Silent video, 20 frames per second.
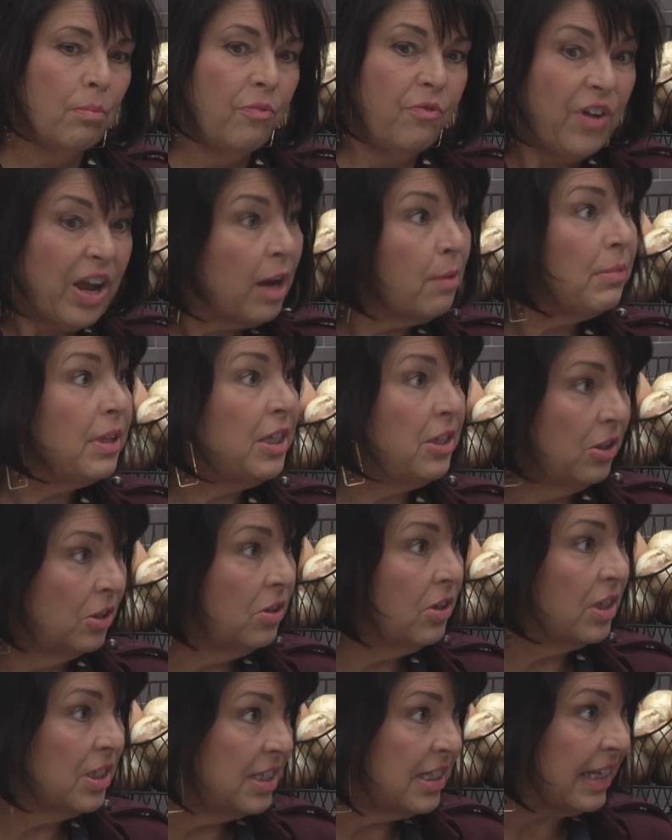family to
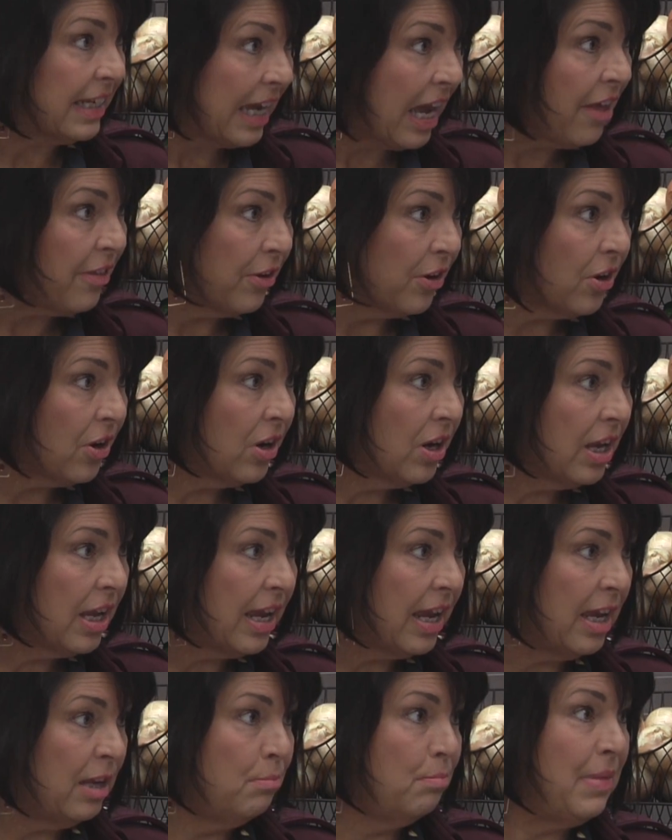cook together
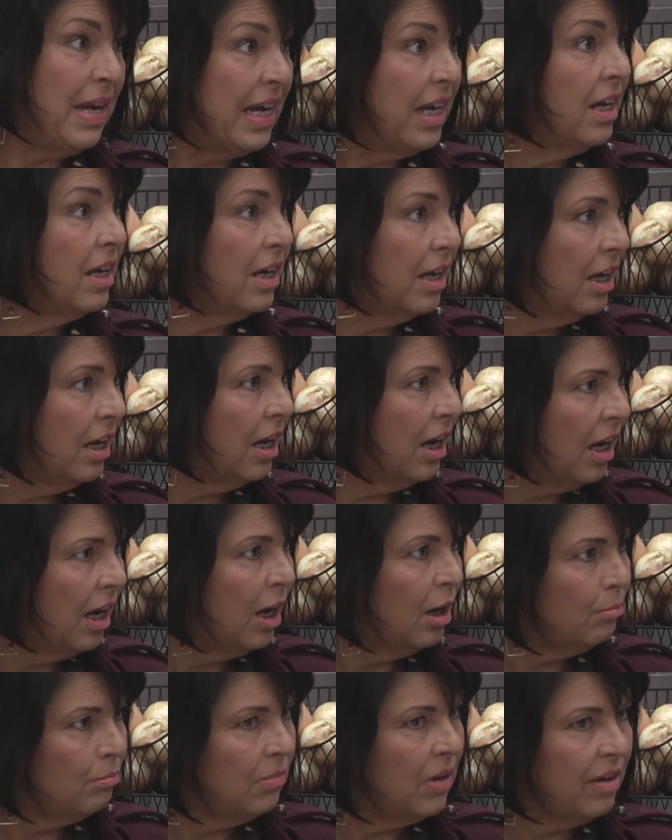and make
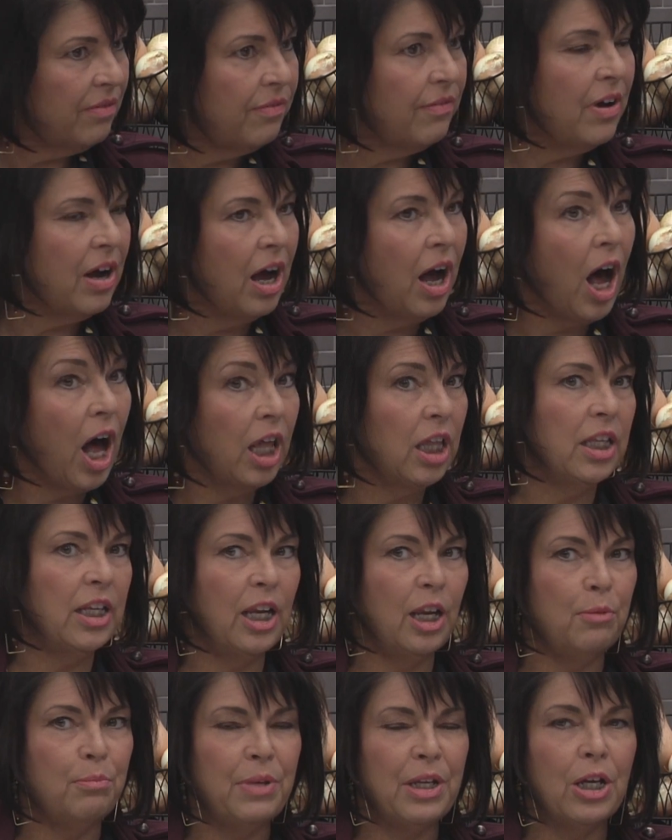a
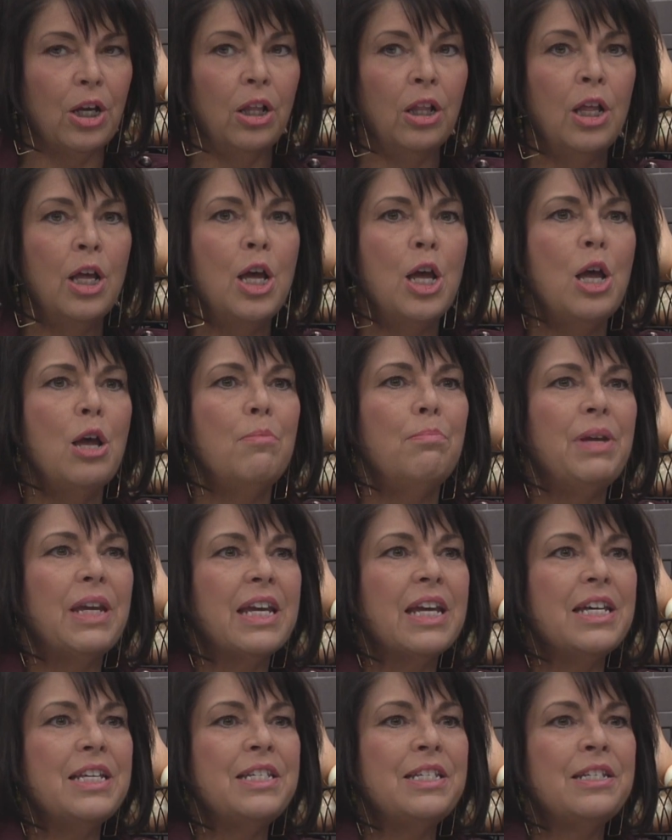holiday meal,
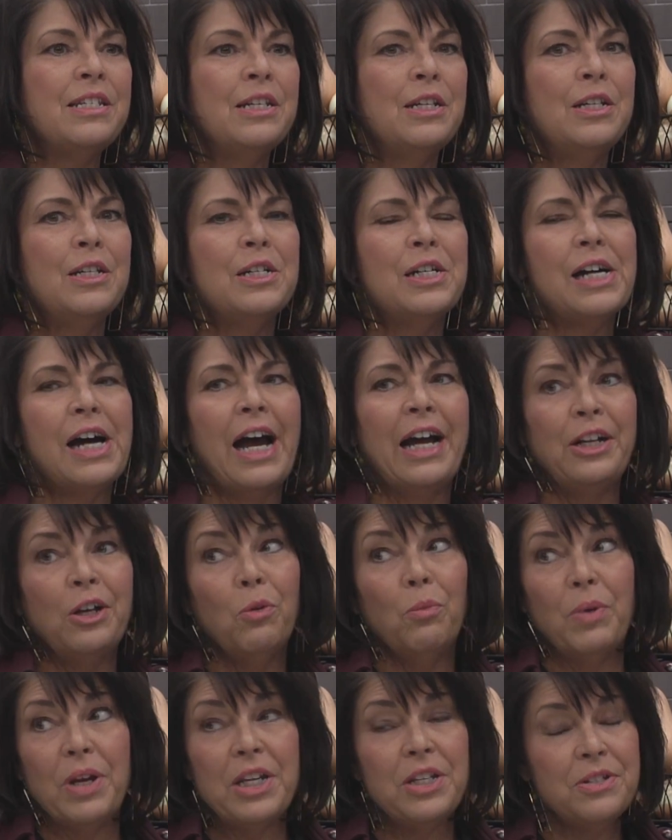because I
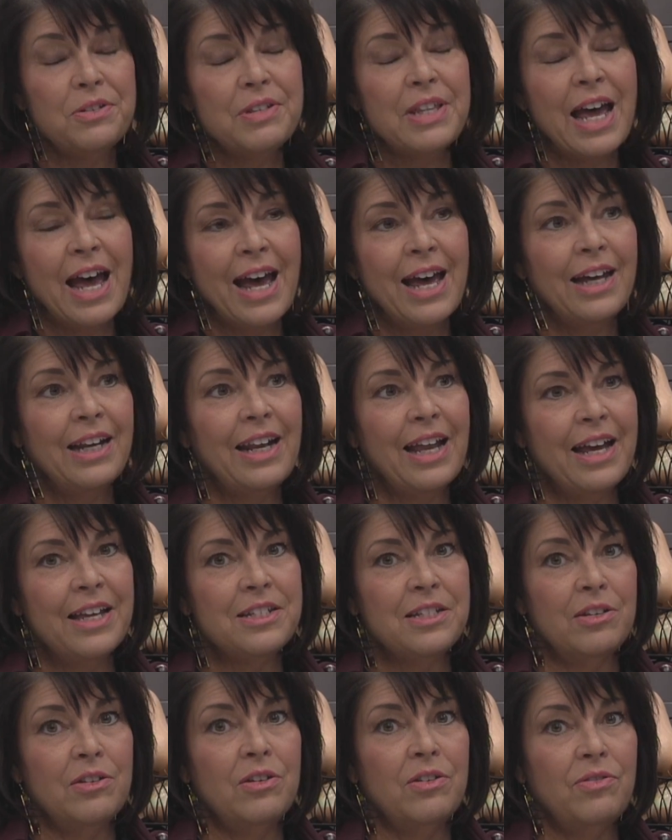know we do that
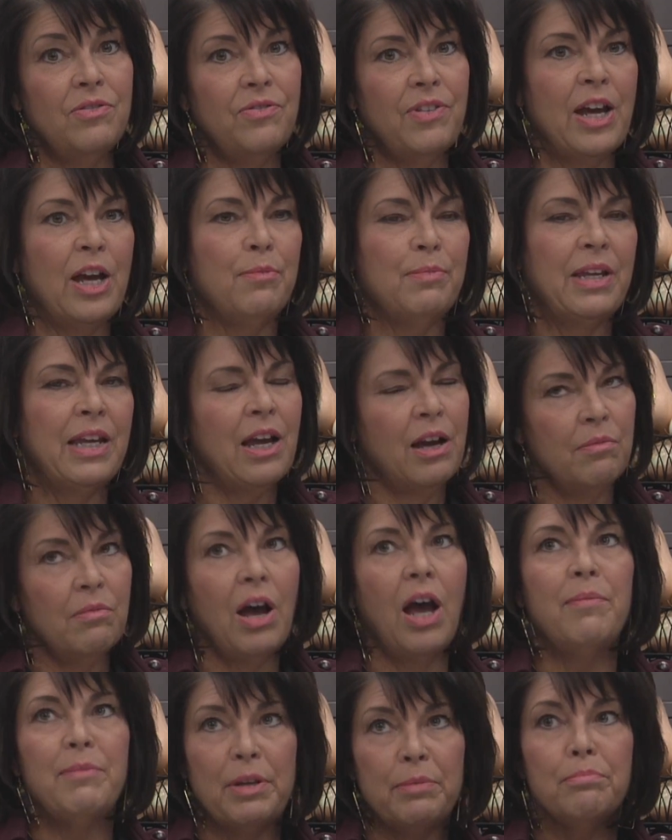as a family.
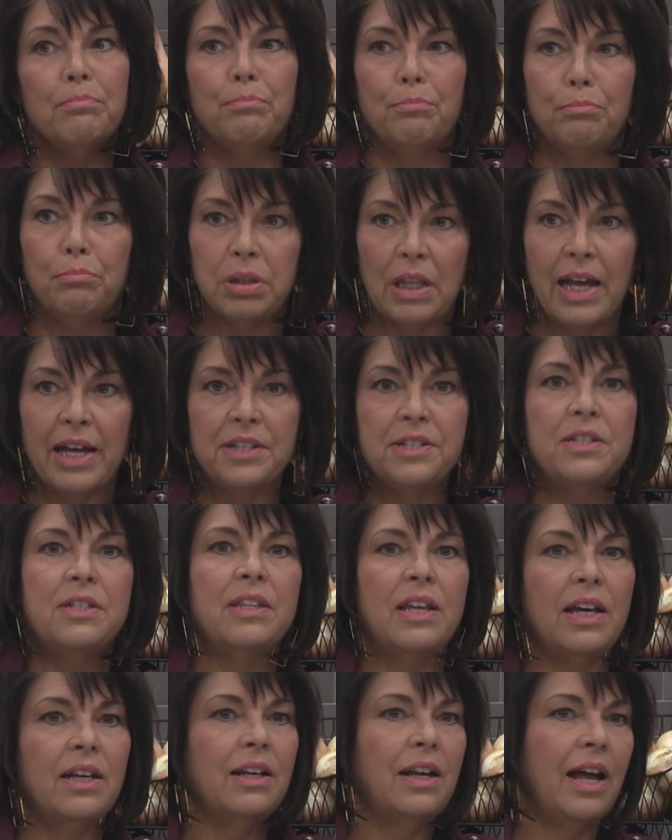I'm blessed
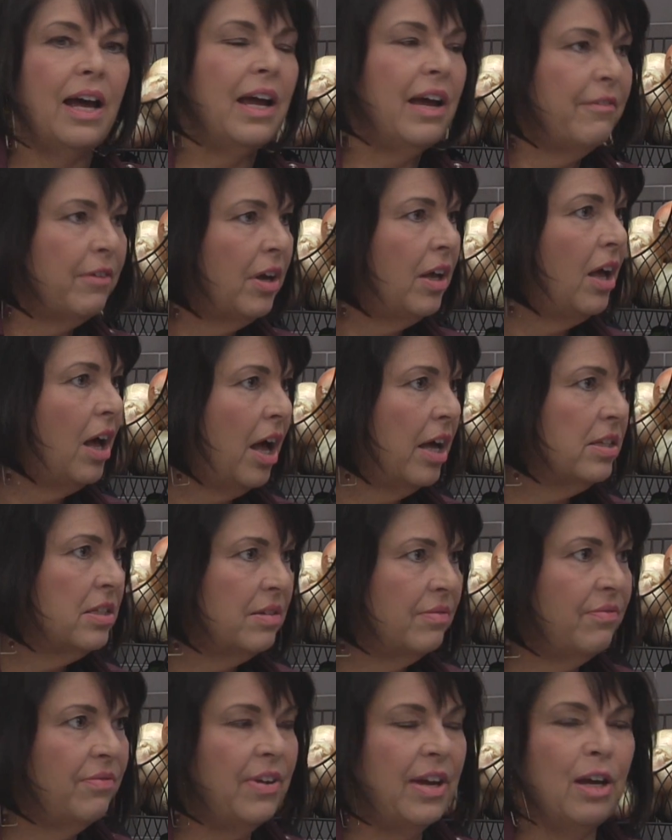that I have an
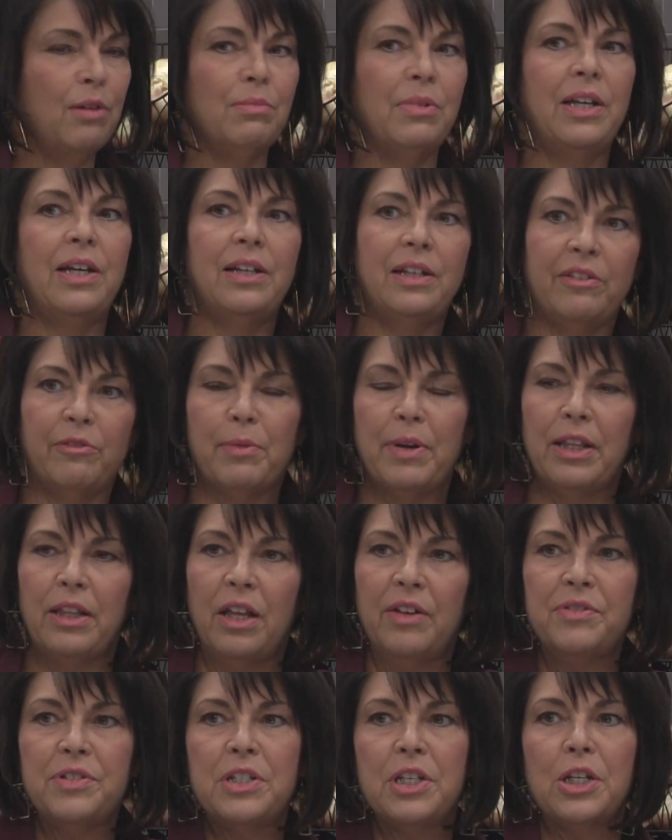awesome family and everybody
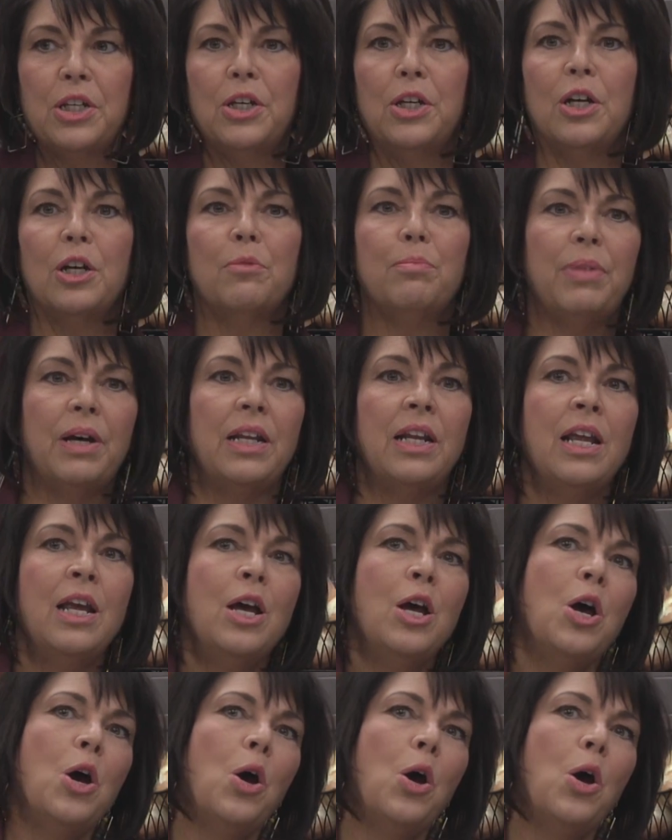loves to cook, but